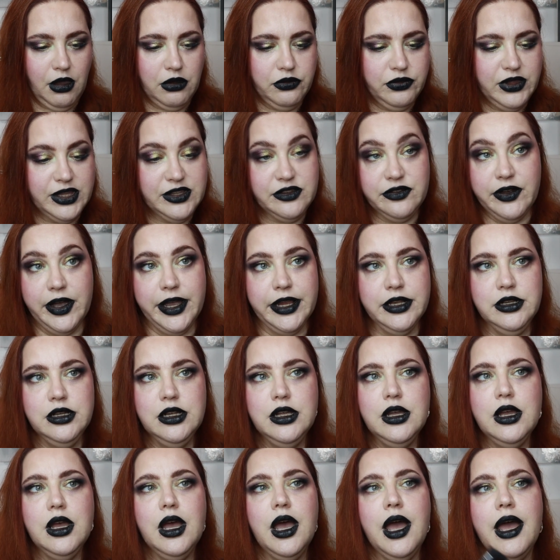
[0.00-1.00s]
That's fine.
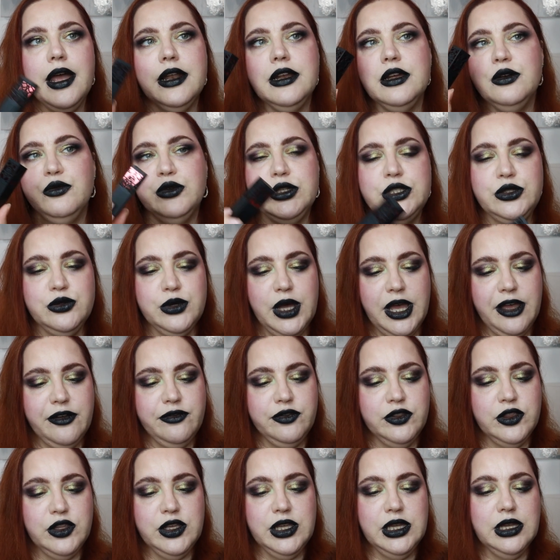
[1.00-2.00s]
And then we do
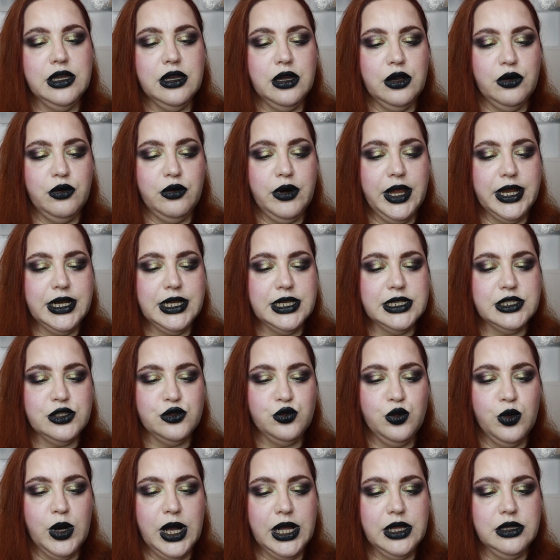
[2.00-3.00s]
have the red as
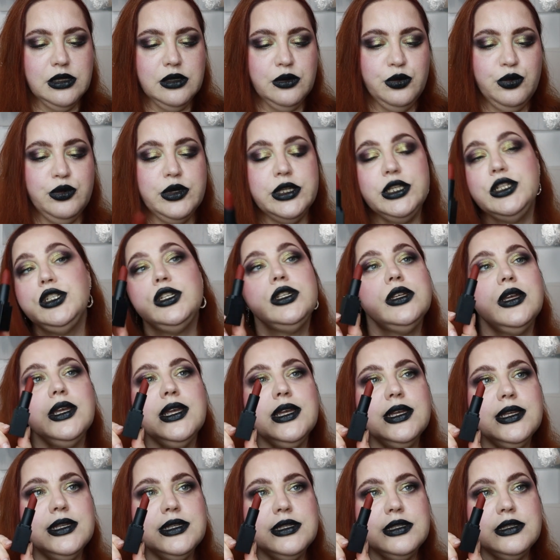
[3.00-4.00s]
well, which
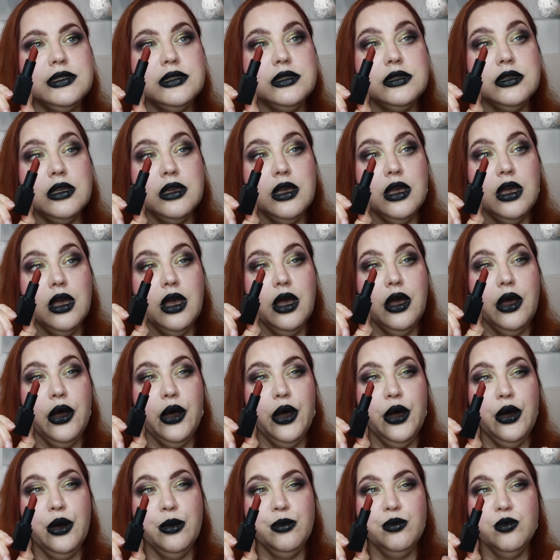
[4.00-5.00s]
is
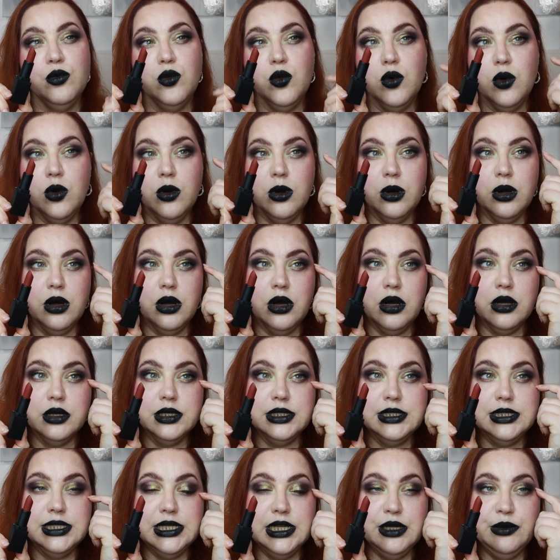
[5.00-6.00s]
a more
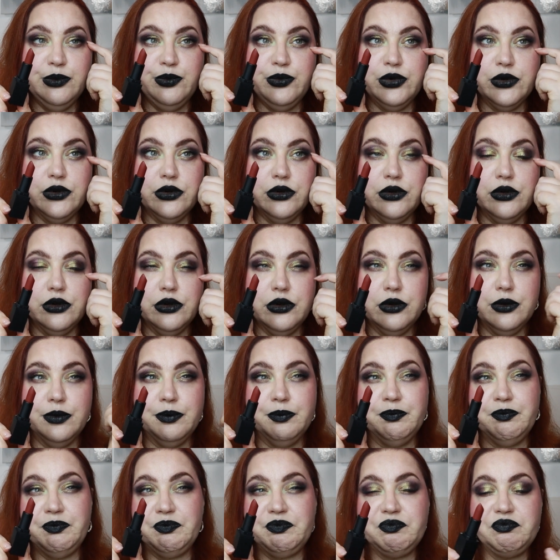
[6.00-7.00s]
deeper